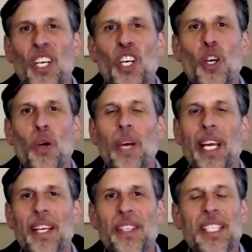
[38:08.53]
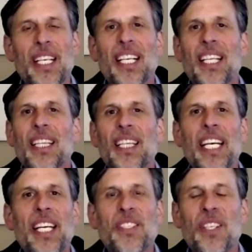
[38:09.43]
who is
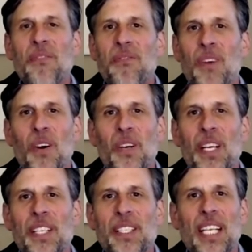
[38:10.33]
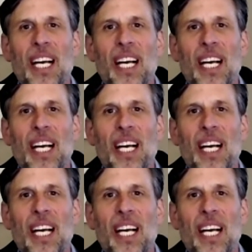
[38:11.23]
laser focused